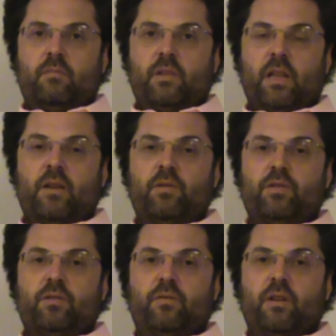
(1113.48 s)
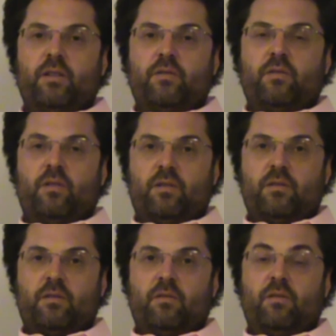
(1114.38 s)
Language defines
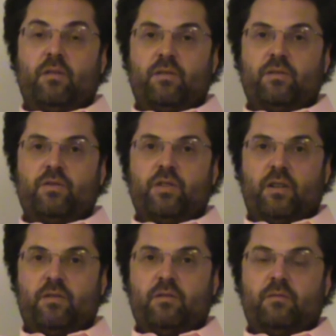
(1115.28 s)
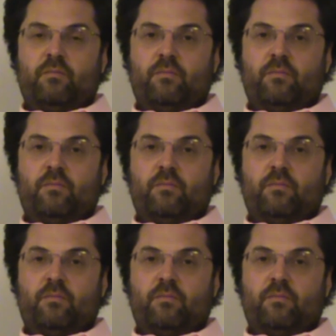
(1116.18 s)
thoughts. Thoughts changed.